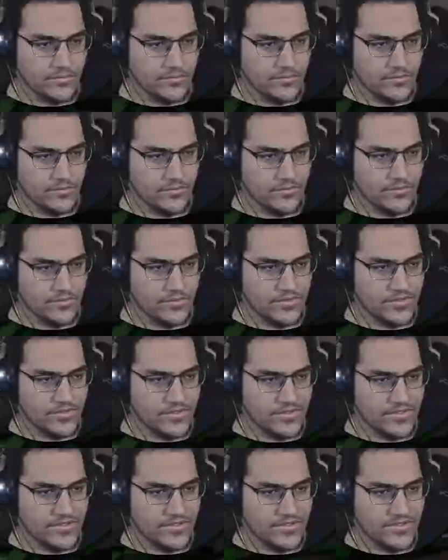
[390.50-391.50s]
that boy's
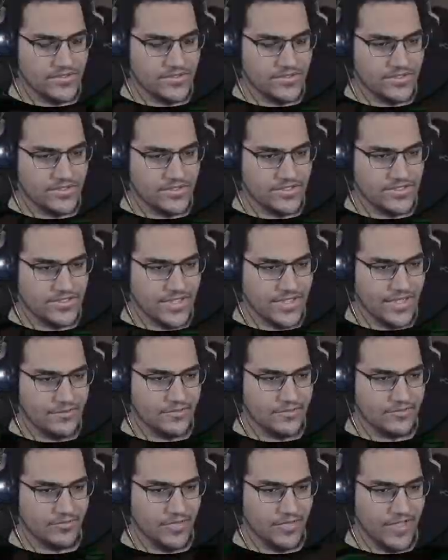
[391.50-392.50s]
sniping. That boy. I
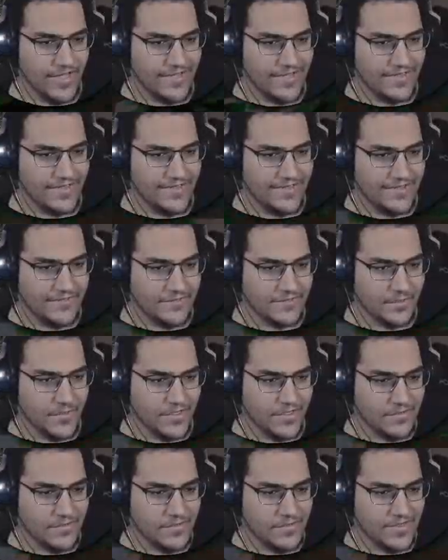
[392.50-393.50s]
was blinded. I was
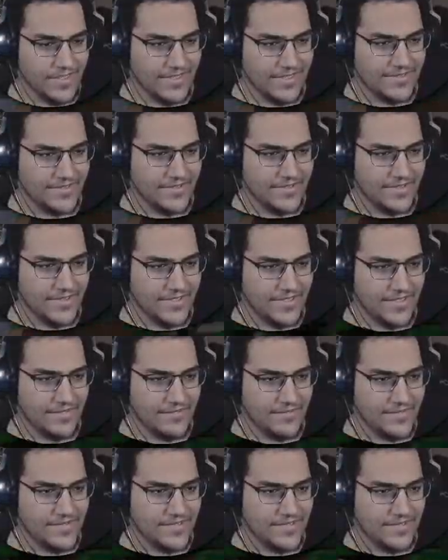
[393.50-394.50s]
blinded by my Getsuga. I didn't
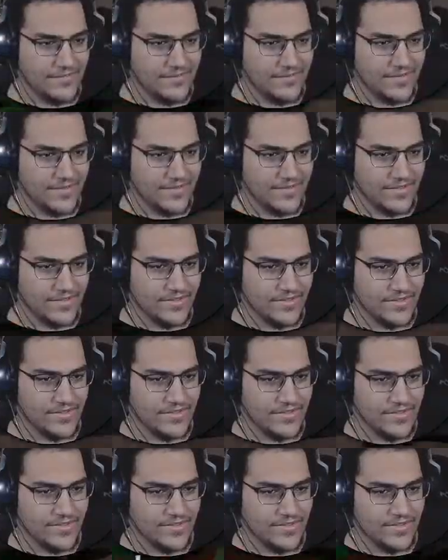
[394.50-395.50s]
even see he was like
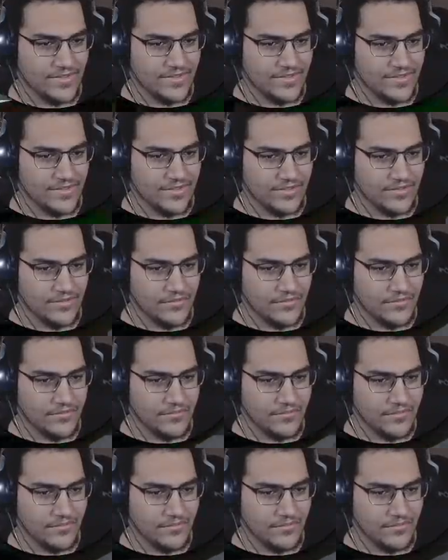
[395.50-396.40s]
going for a